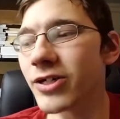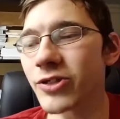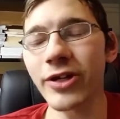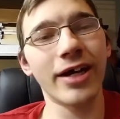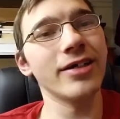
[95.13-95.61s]
so
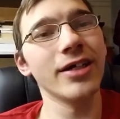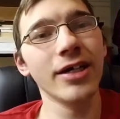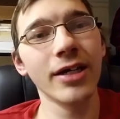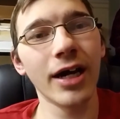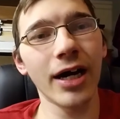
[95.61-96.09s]
yeah,
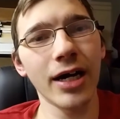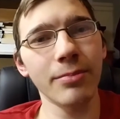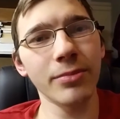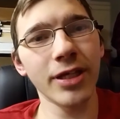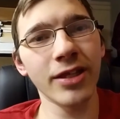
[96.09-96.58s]

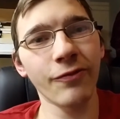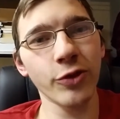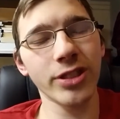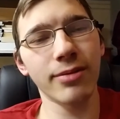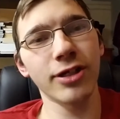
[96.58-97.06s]
um, in the
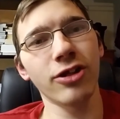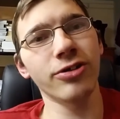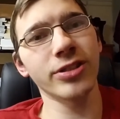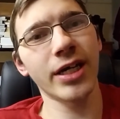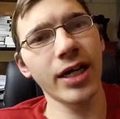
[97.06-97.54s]
first time in a long
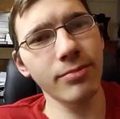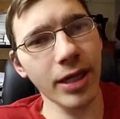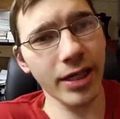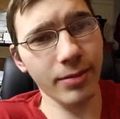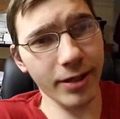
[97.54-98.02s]
time,
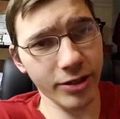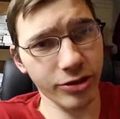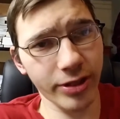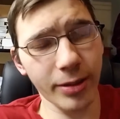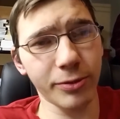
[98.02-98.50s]
I am
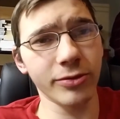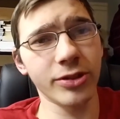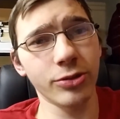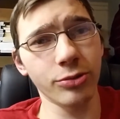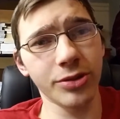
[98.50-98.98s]
actually able
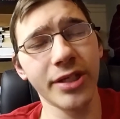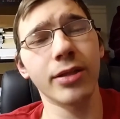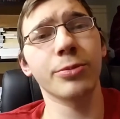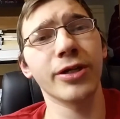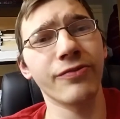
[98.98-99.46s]
to
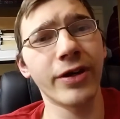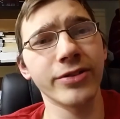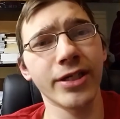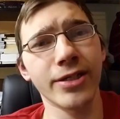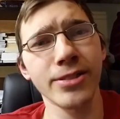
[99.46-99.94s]
celebrate
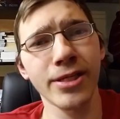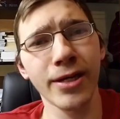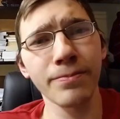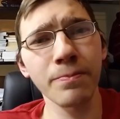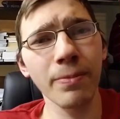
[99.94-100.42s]
Valentine's
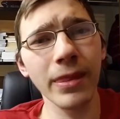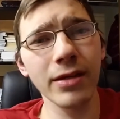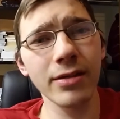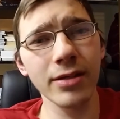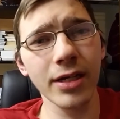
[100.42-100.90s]
Day.
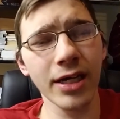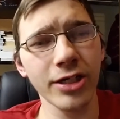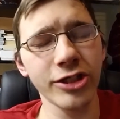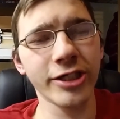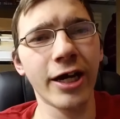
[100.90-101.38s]
Uh, I uh,
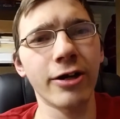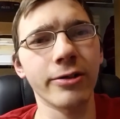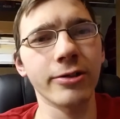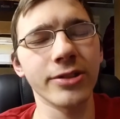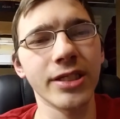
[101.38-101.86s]
just got her a
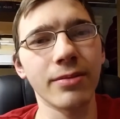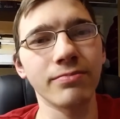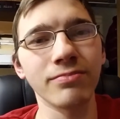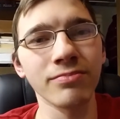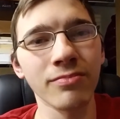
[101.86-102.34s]
little
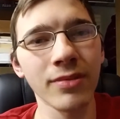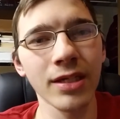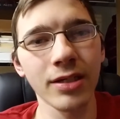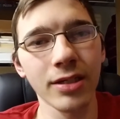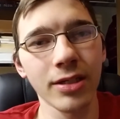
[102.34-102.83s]
something.
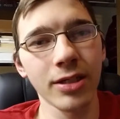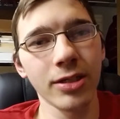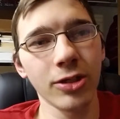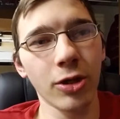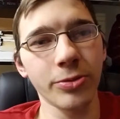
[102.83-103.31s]

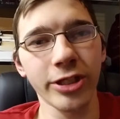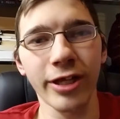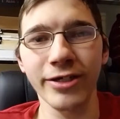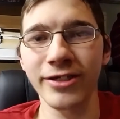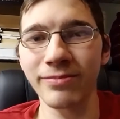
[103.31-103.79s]
Hope she
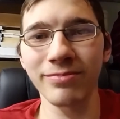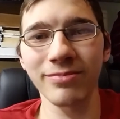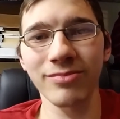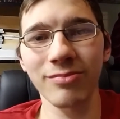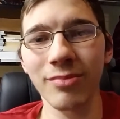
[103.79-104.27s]
likes it.
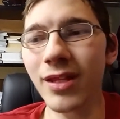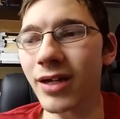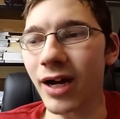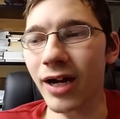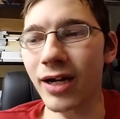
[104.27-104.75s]

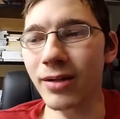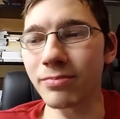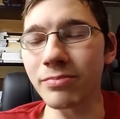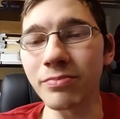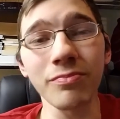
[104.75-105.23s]

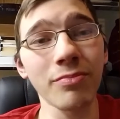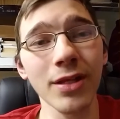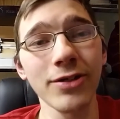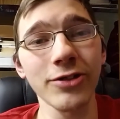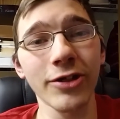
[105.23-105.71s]
Um,
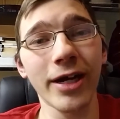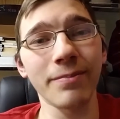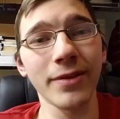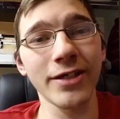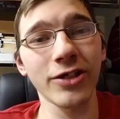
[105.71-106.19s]
so yeah,
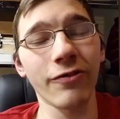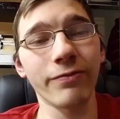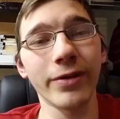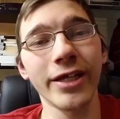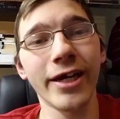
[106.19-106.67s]
that's all
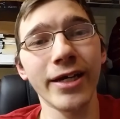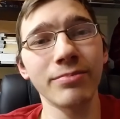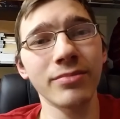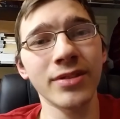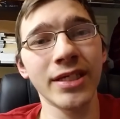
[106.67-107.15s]
for me today.
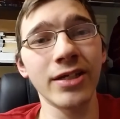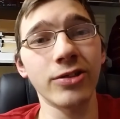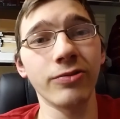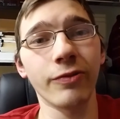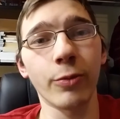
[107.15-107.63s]
Stay
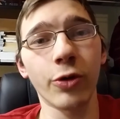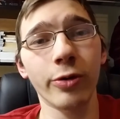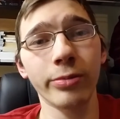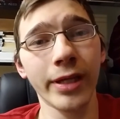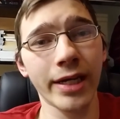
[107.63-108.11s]
tuned for
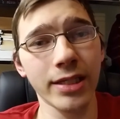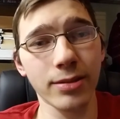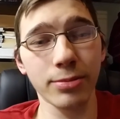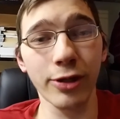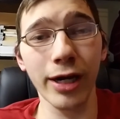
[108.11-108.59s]
more. Like and
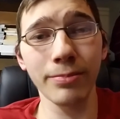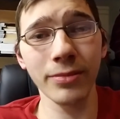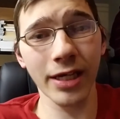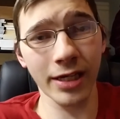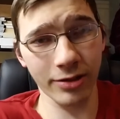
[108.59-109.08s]
subscribe,
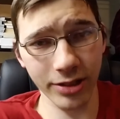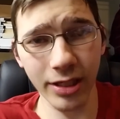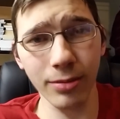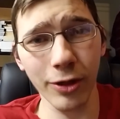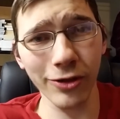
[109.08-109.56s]
and I'll see
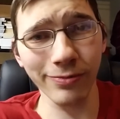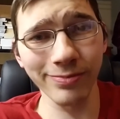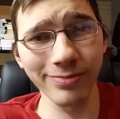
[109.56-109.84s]
you tomorrow.